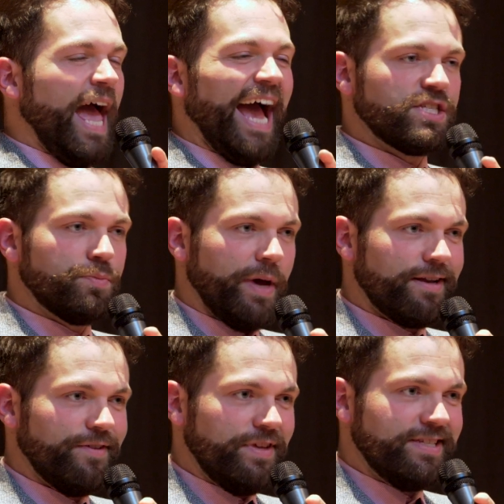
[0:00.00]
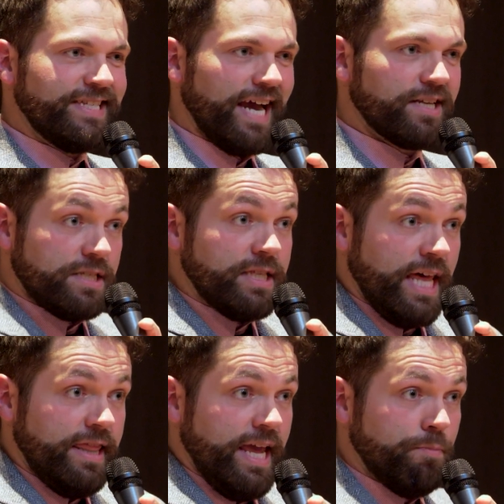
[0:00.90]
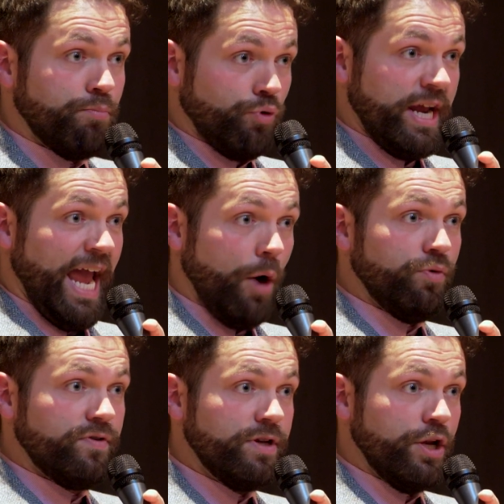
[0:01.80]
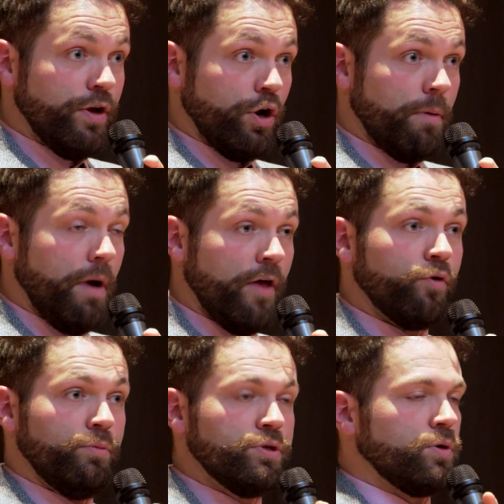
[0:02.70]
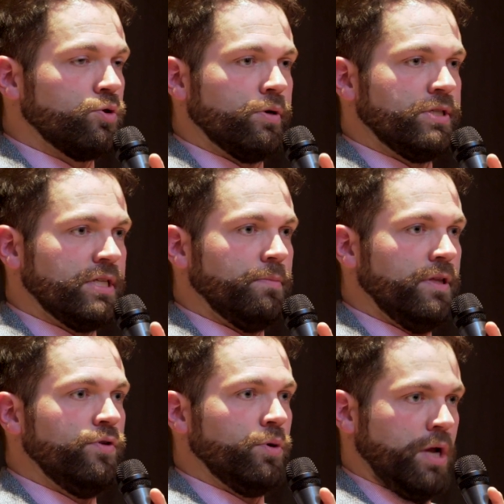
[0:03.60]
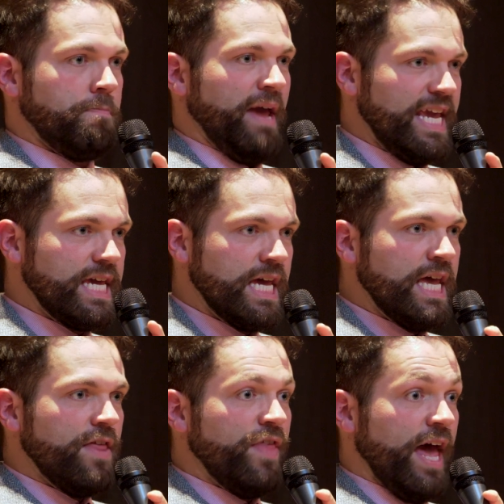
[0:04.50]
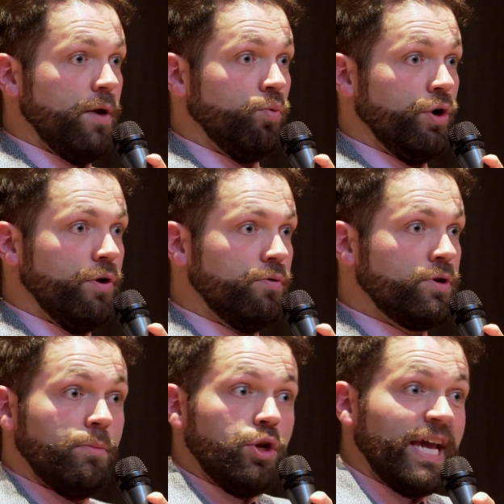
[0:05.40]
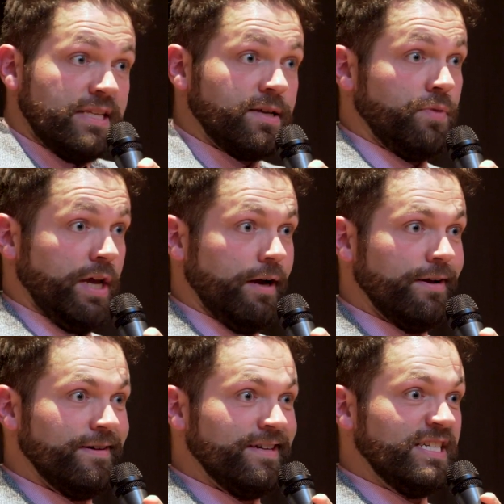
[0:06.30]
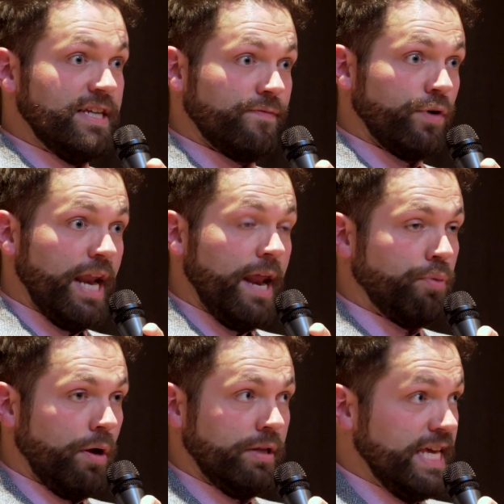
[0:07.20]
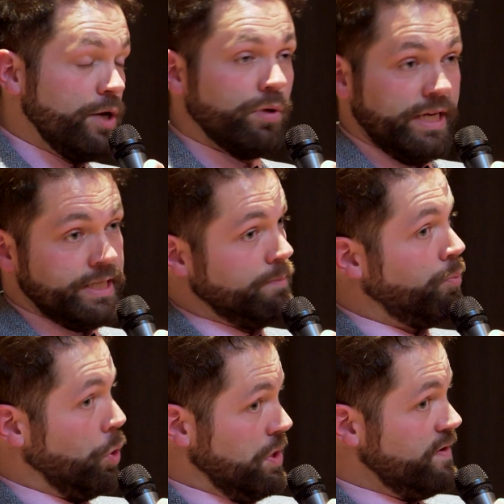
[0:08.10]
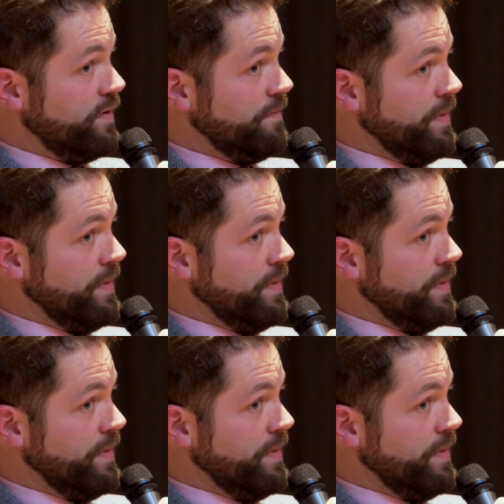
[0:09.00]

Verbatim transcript: aspect of these texts that they bring out. You, there are other musical choices I believe you could make that would communicate something different and probably equally as important.